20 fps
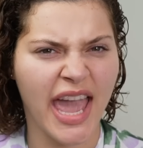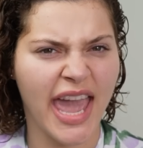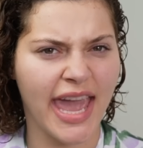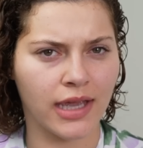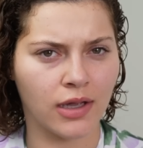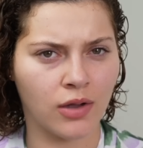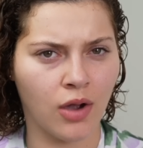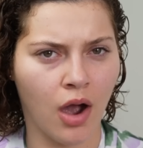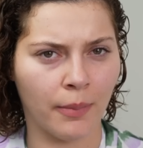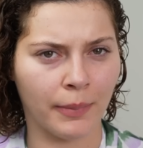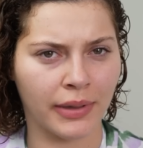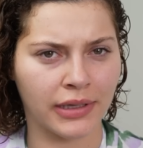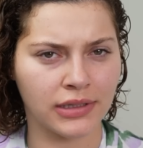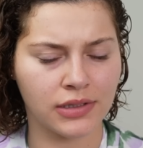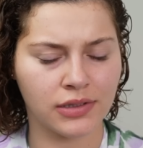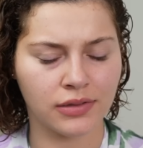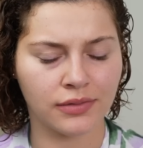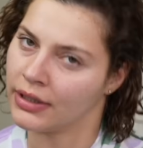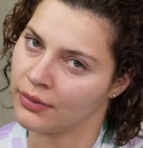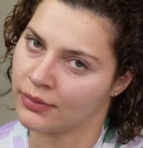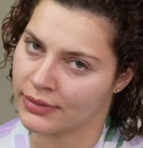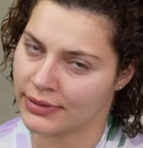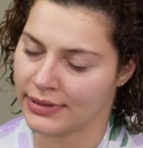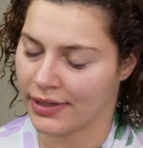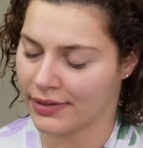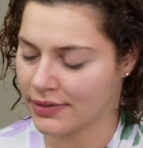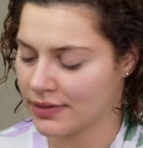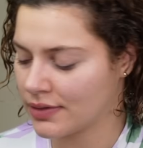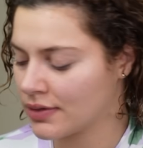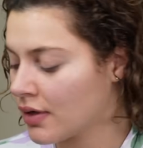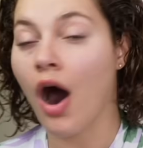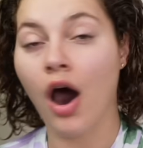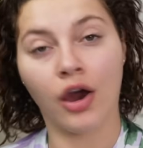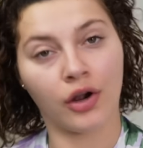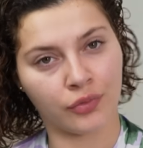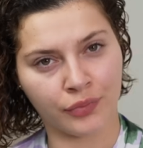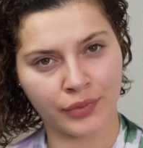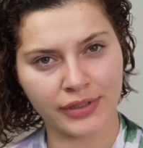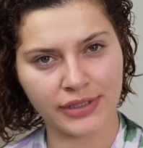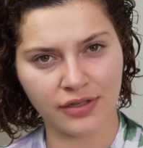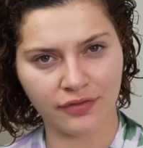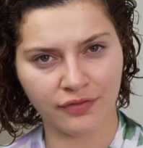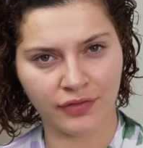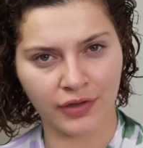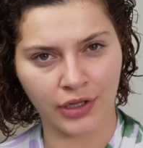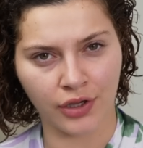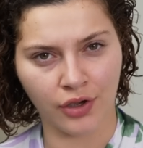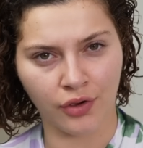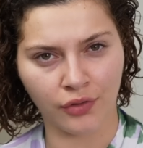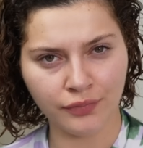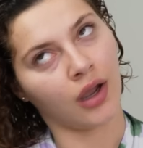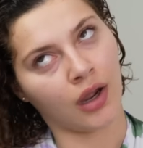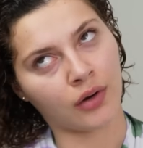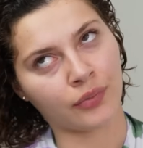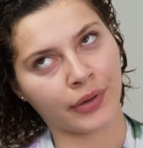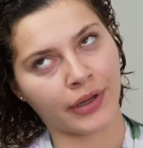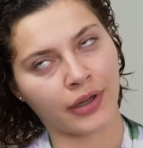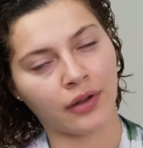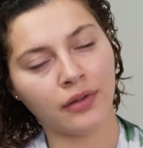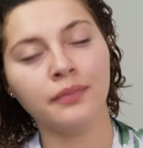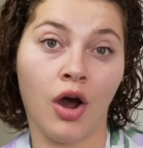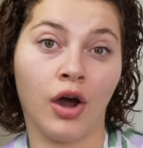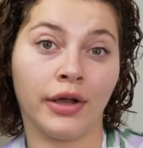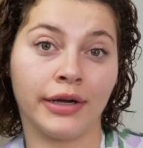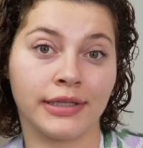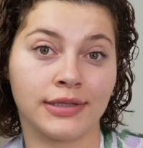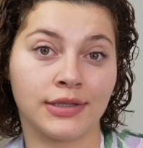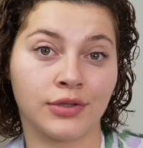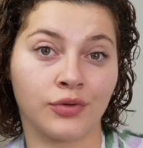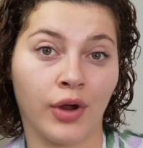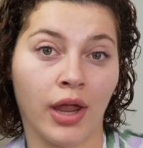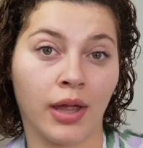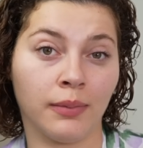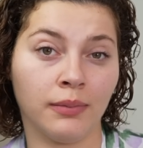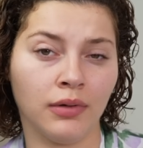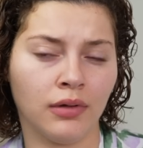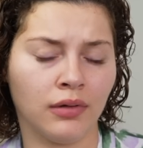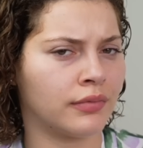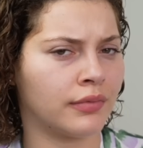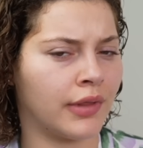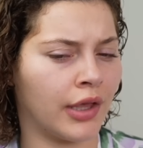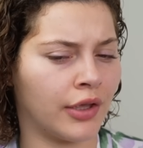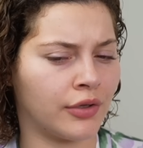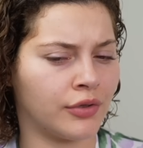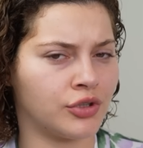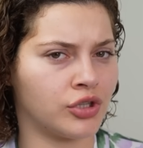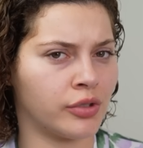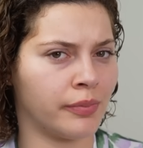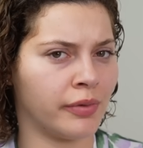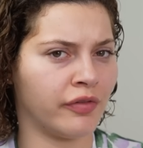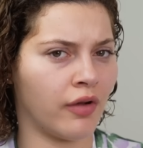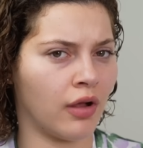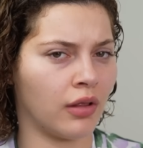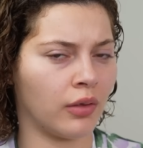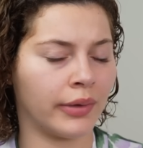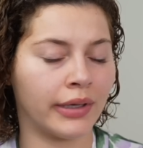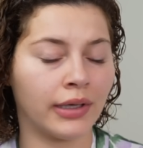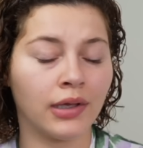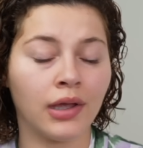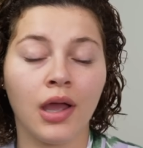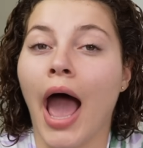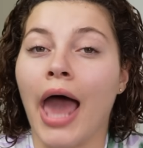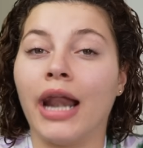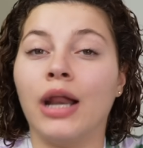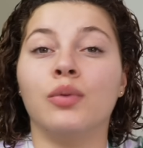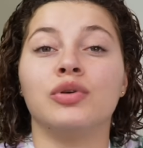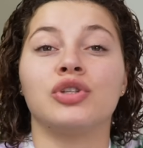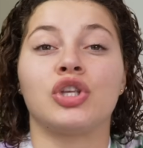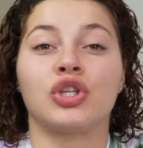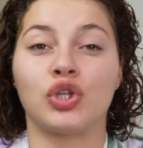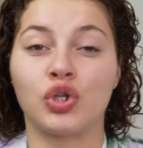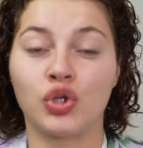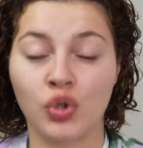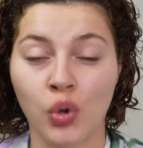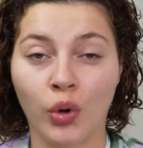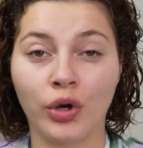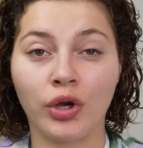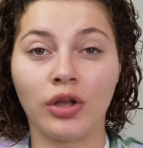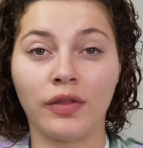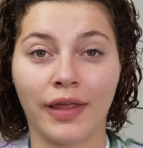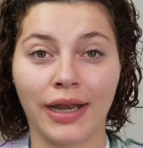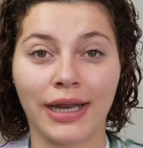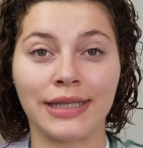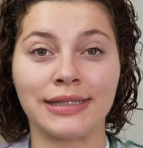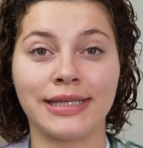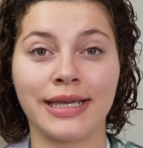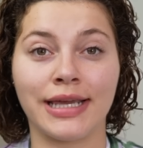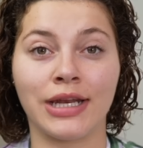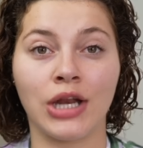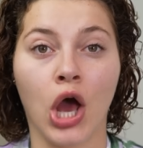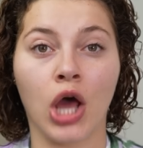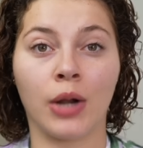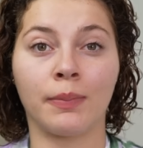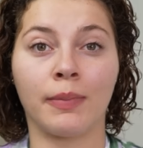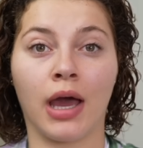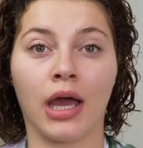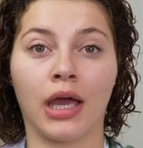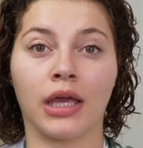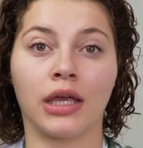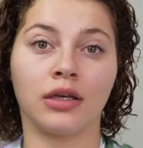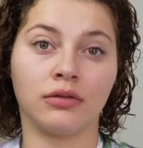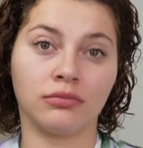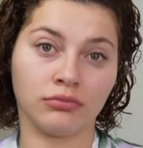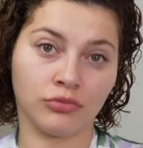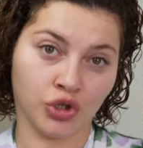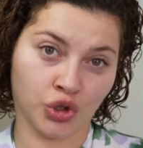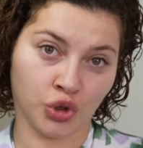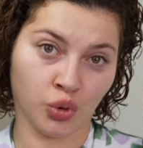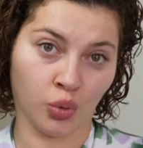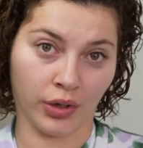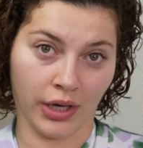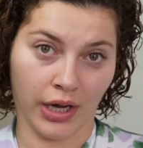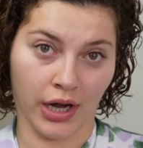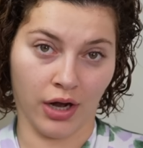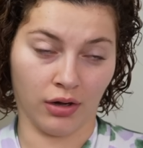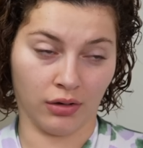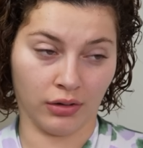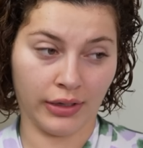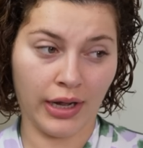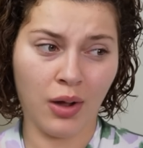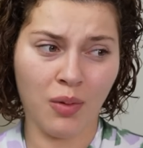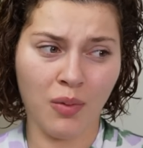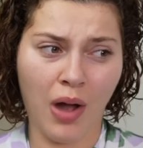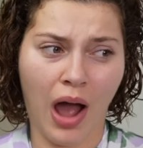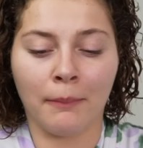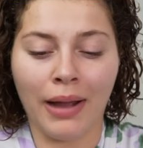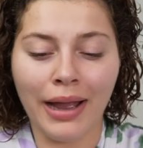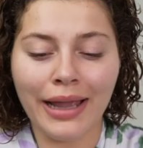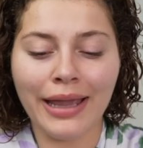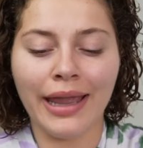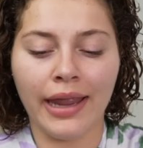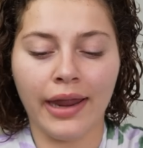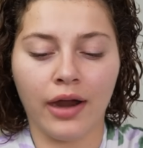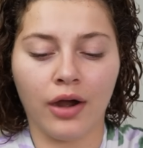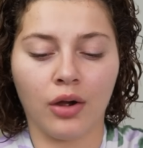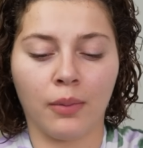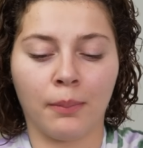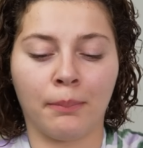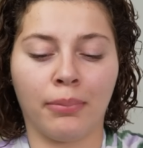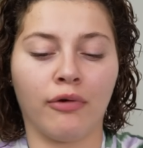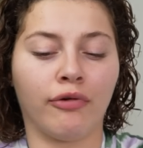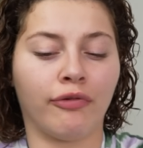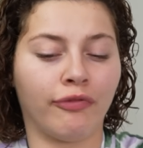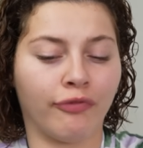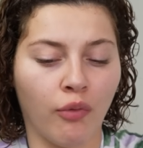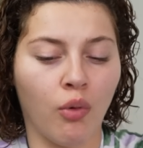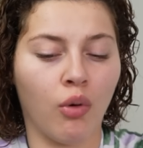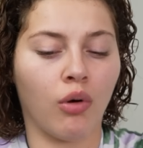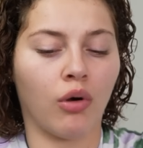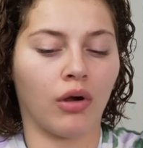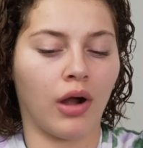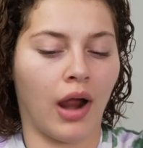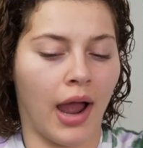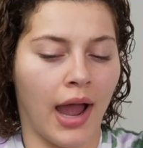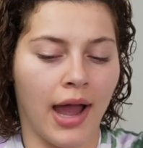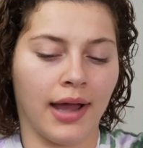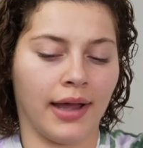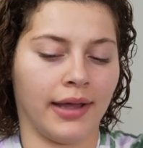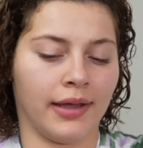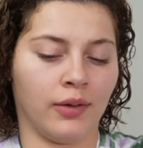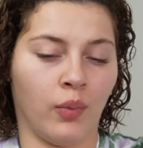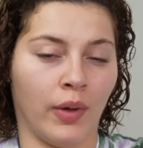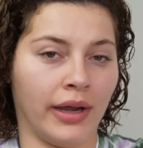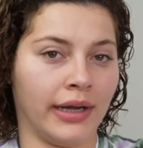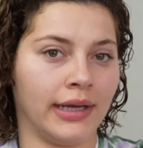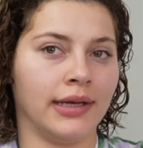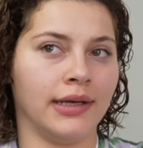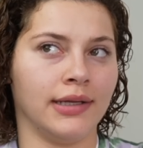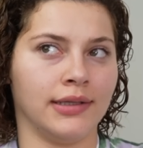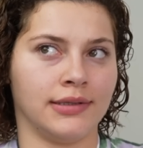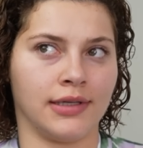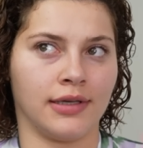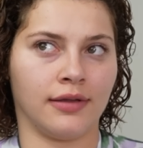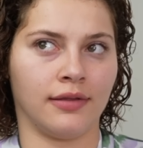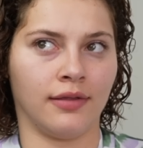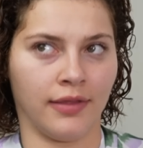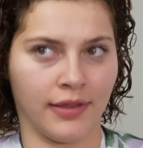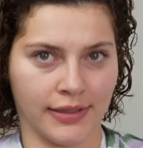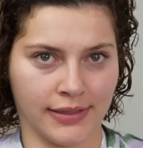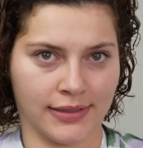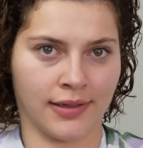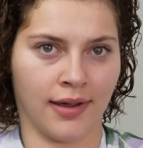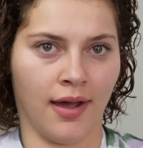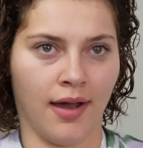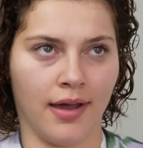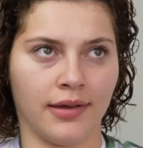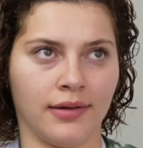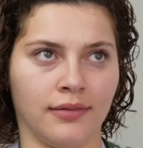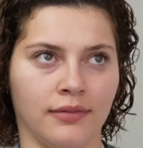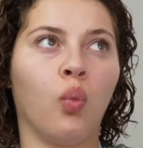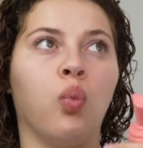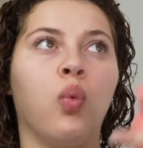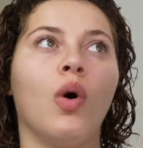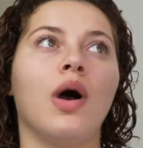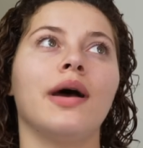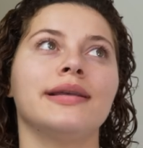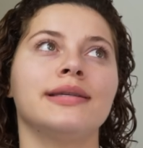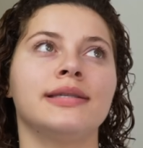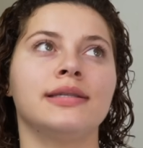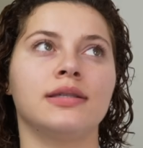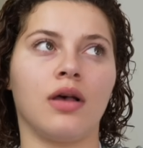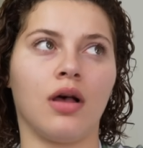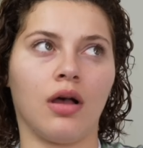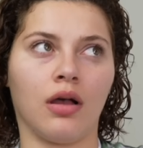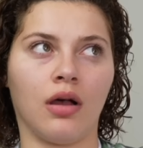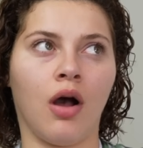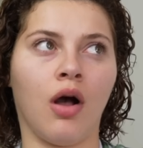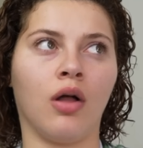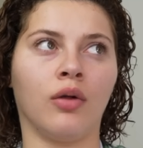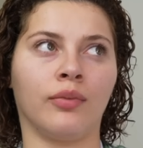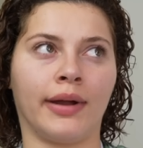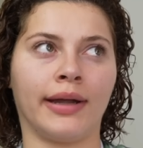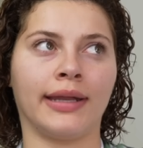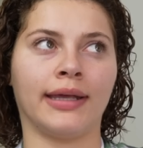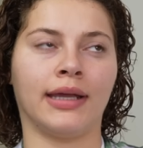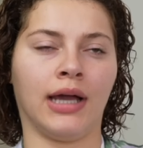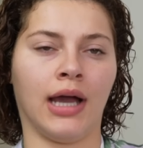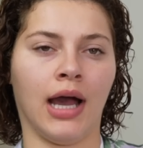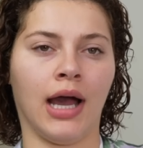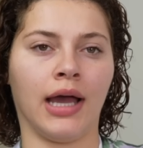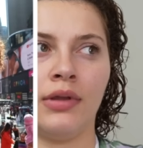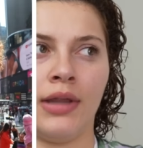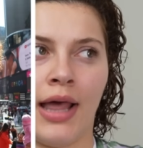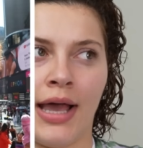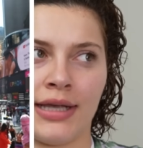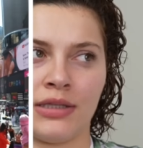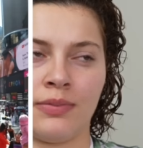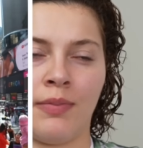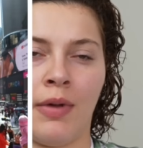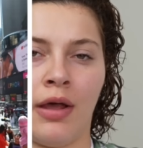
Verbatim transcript: hate comment. It was nice. On a recent video, a reel on Instagram that you should be following. And it was a tutorial that I did on my short hair. Now, my hair before I went in and did this cut was already cut last